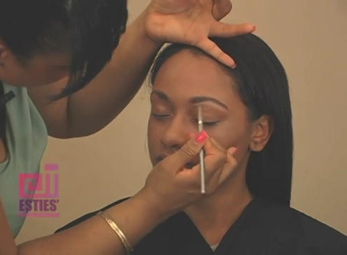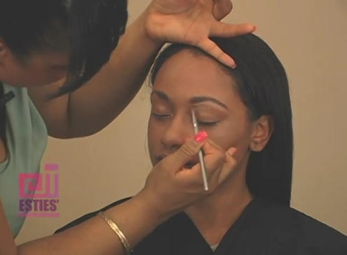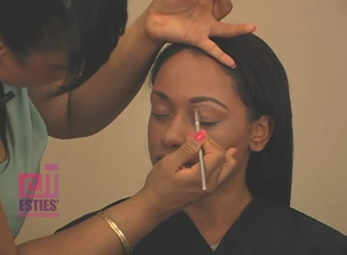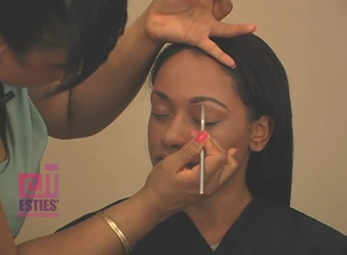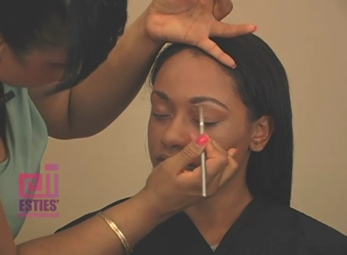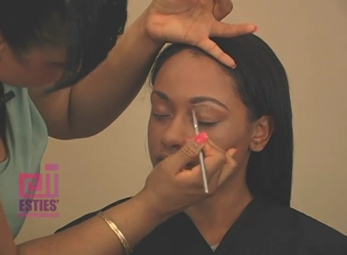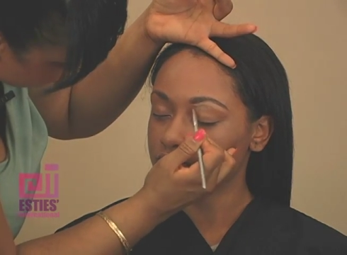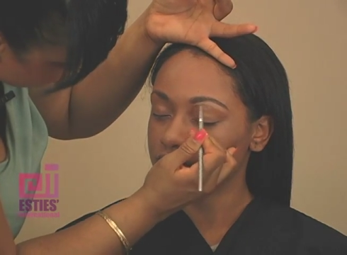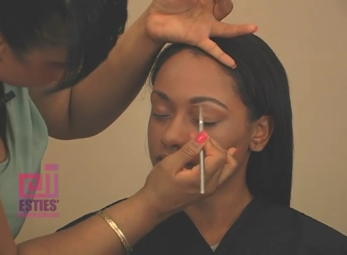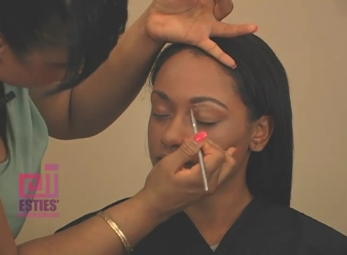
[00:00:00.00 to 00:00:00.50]

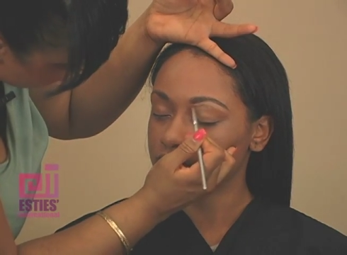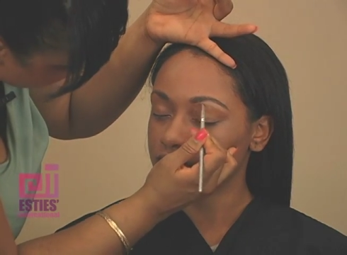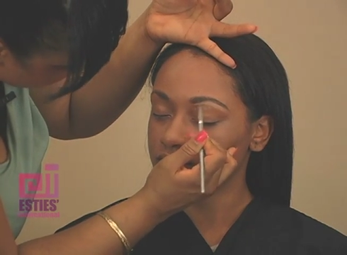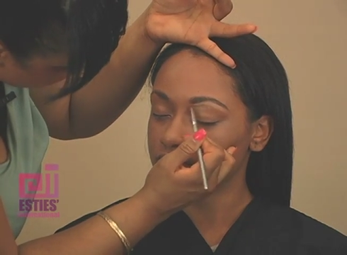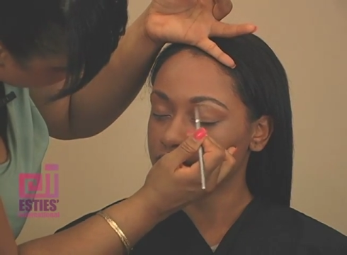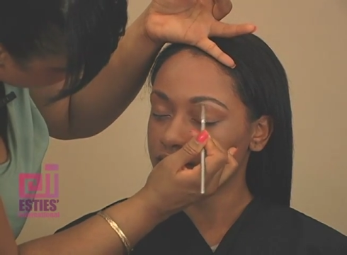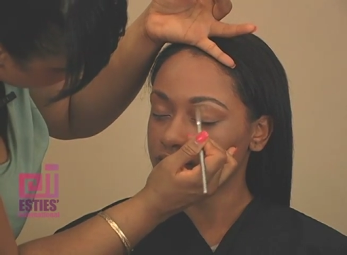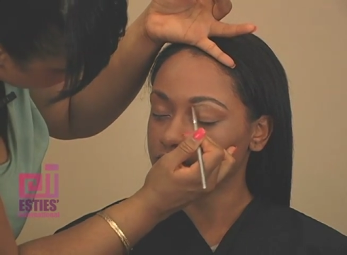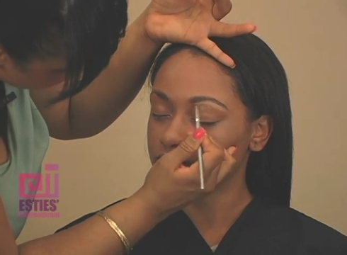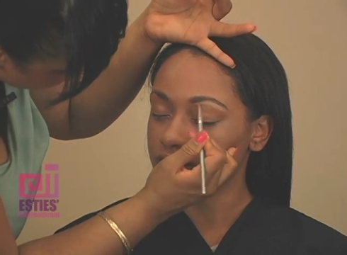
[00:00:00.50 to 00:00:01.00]
And I'm just using
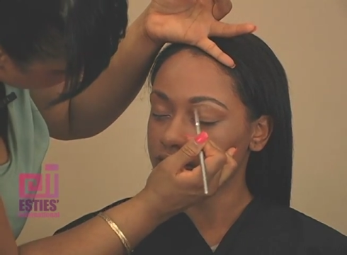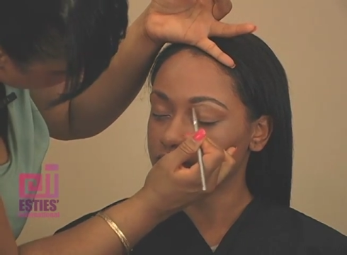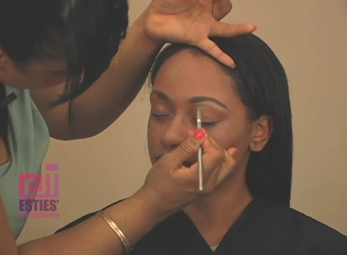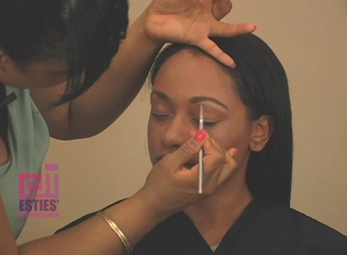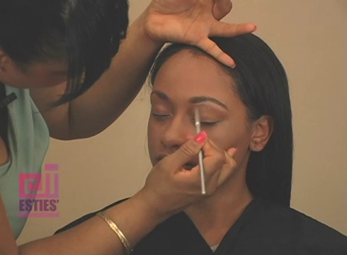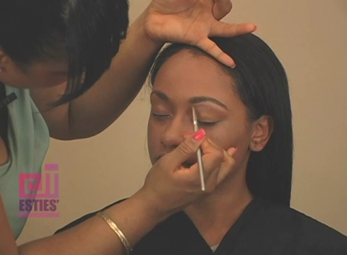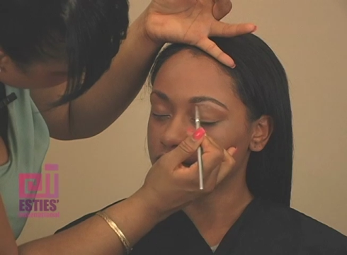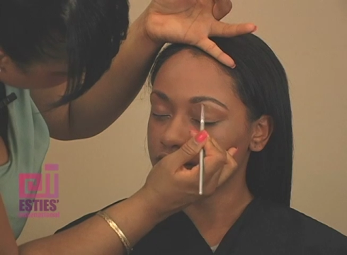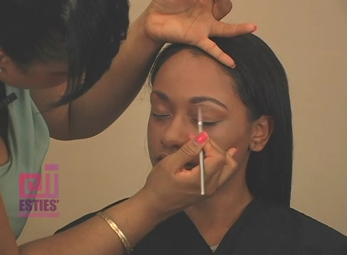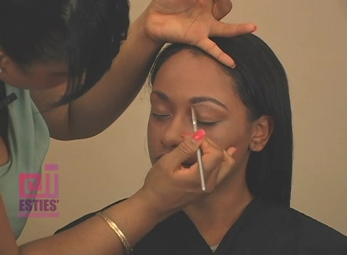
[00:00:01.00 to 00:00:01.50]
a very
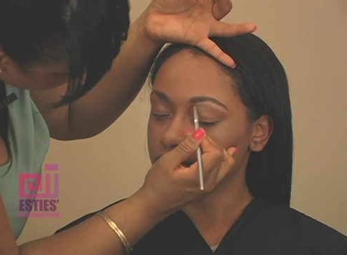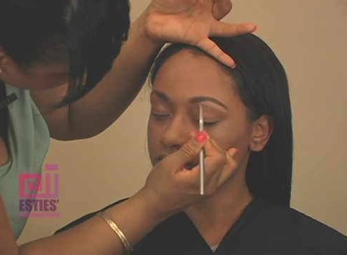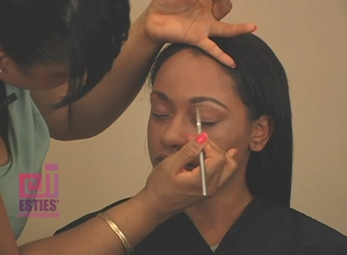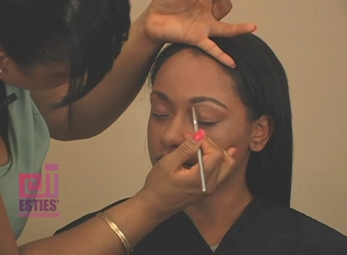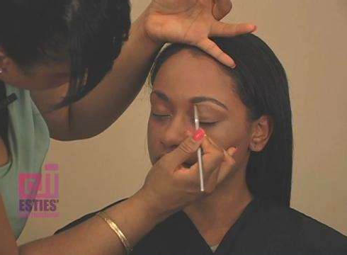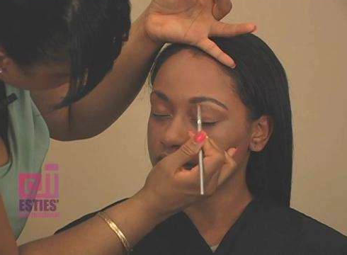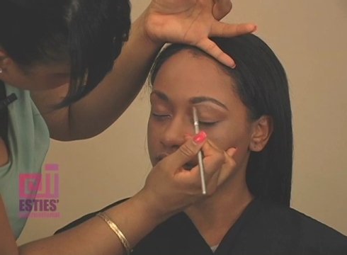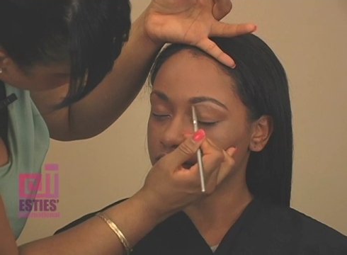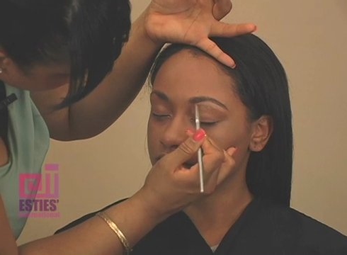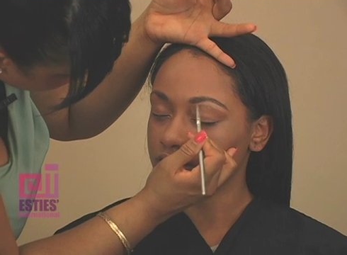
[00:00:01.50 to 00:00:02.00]
small brush,